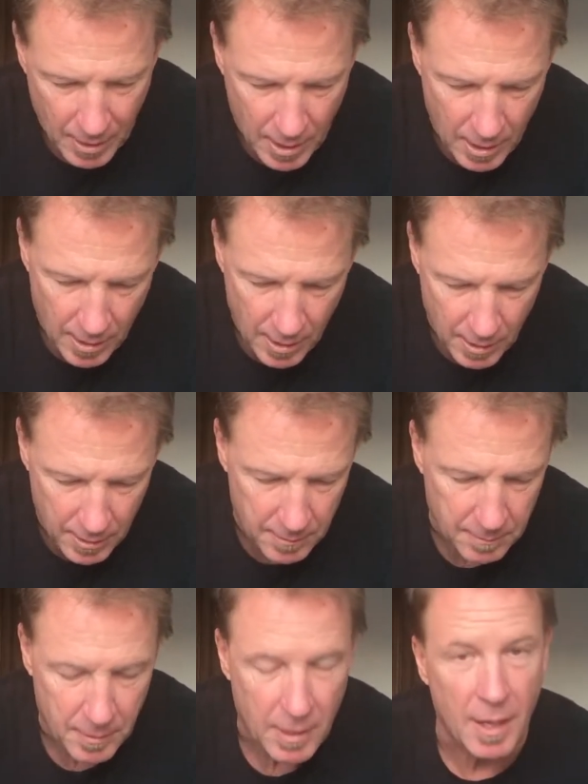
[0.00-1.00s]

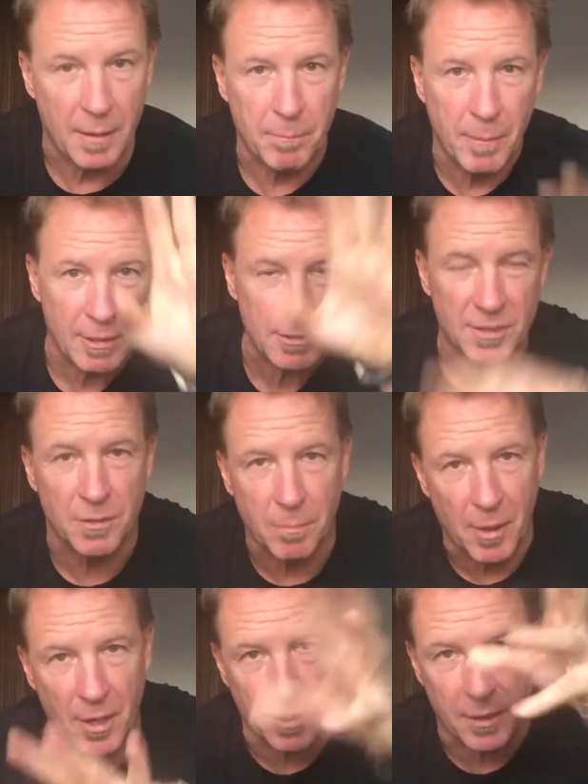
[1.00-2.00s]
and melted the
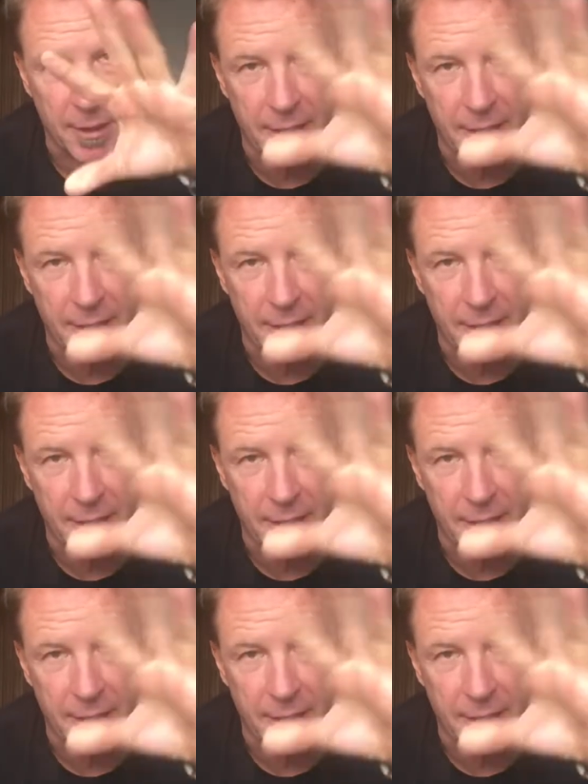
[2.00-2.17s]
butter,